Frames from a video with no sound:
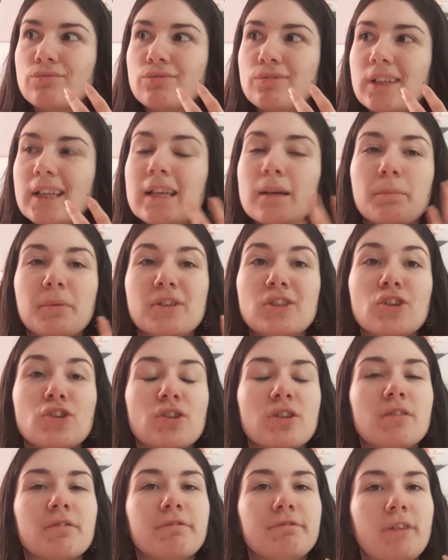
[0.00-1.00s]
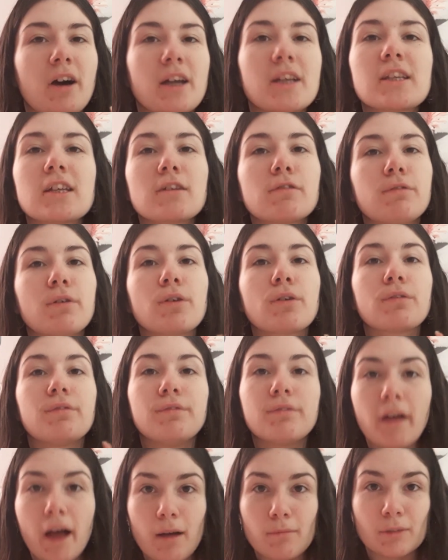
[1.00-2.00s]
in a position of fighting for your
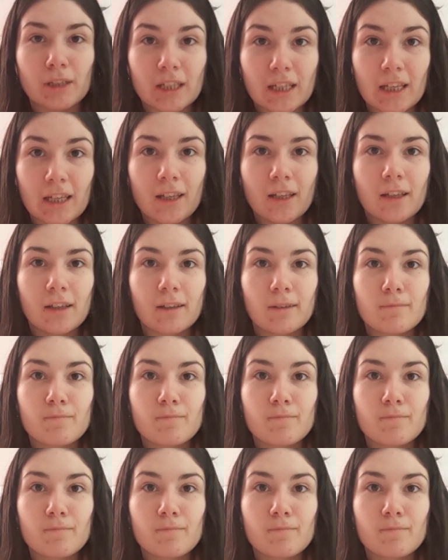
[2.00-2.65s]
family